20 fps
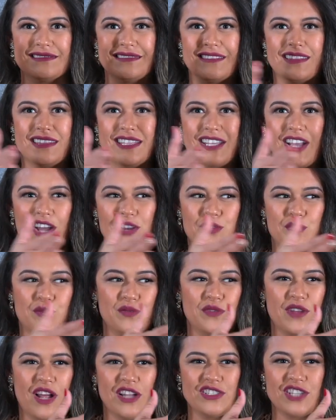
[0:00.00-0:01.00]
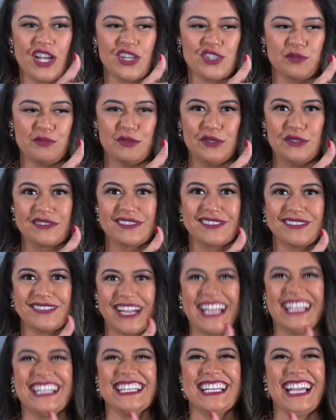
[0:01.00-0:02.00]
the untouchables,
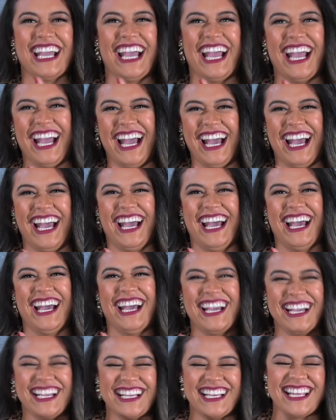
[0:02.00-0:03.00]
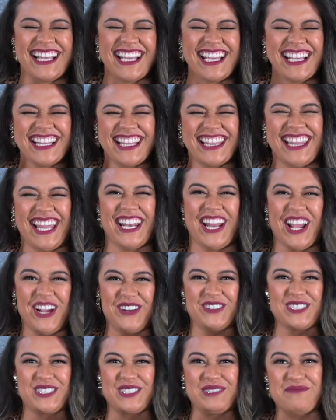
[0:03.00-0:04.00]
right? That I
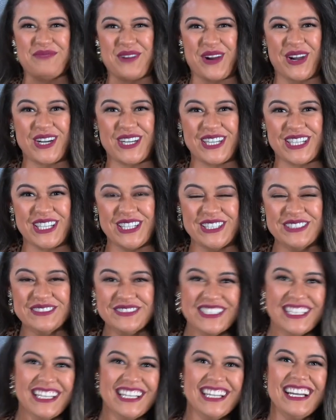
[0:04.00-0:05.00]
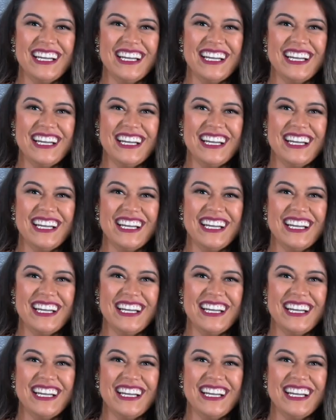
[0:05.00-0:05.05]
was a part of.